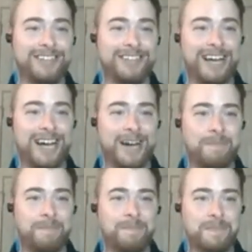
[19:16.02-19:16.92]

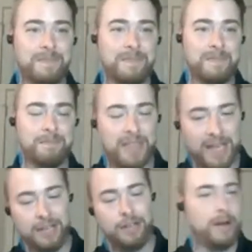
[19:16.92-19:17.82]
But
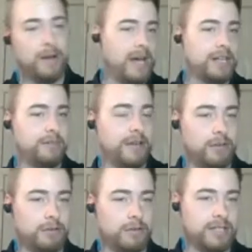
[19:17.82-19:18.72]
then you went back to my
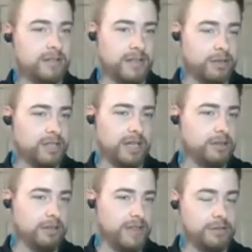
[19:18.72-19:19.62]
notes and there's the
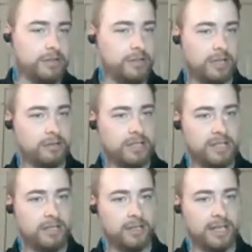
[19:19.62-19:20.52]
$100,000
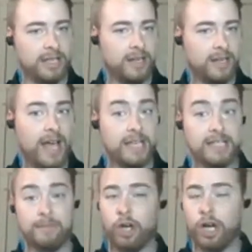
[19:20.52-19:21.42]
deal. Like as
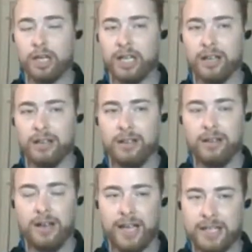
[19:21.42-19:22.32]
I'm talking,
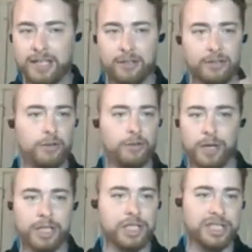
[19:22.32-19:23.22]
I still know the
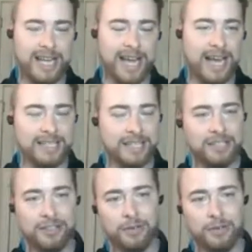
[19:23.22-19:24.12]
questions to ask. I
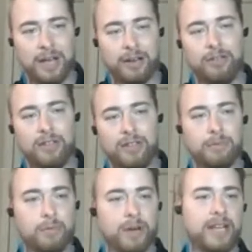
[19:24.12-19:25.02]
still know how to do that. But
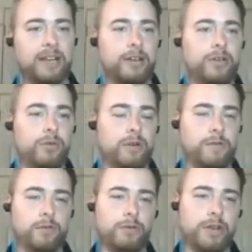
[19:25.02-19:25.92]
when I get into a
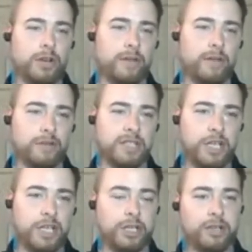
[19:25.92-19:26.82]
fluent
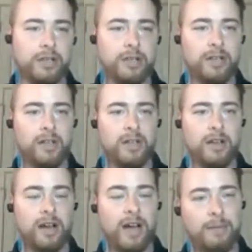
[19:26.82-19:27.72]
conversation,
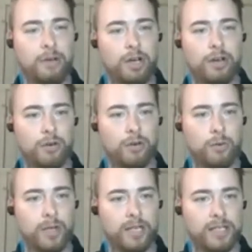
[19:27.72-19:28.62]
I'm not
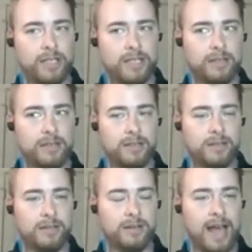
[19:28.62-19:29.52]
always
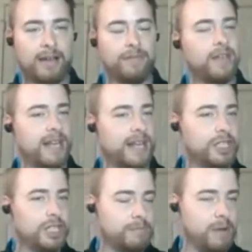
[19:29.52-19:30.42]
have the
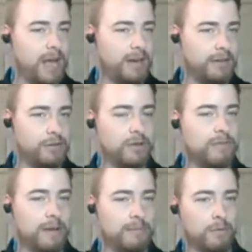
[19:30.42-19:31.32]
attention span to remember